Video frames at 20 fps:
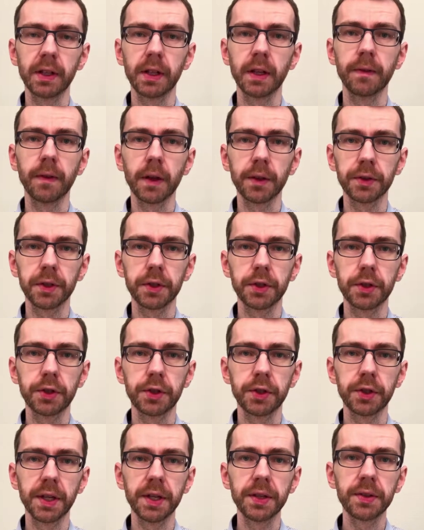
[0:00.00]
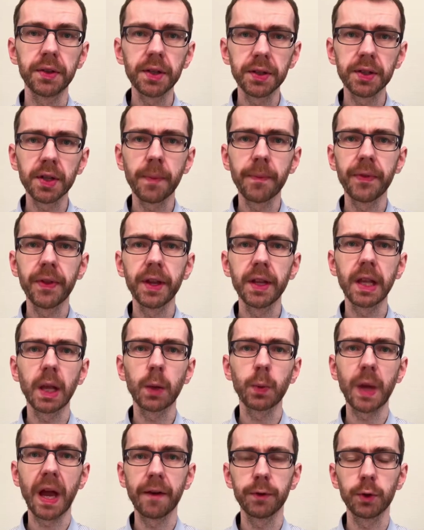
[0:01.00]
advantage, is this something that
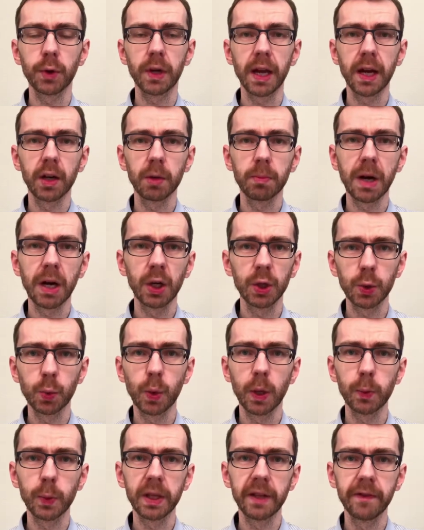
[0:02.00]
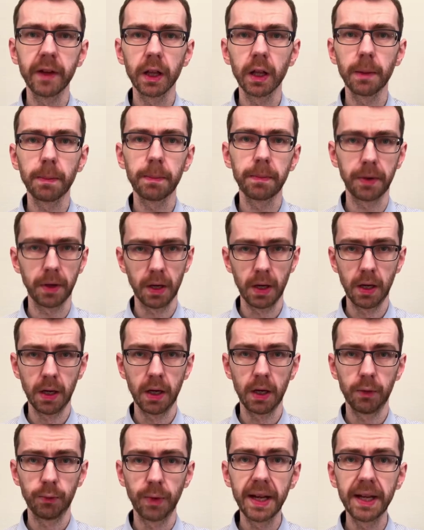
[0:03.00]
we have to care about when we develop
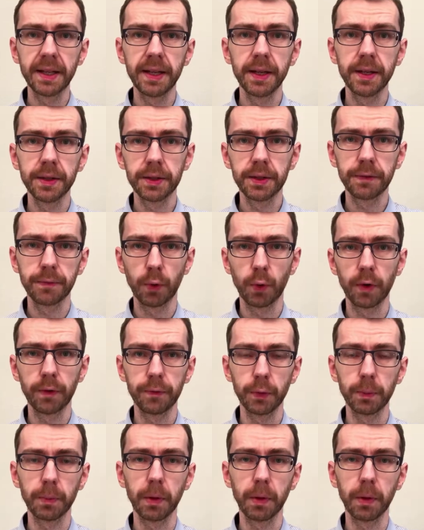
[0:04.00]
ratings for football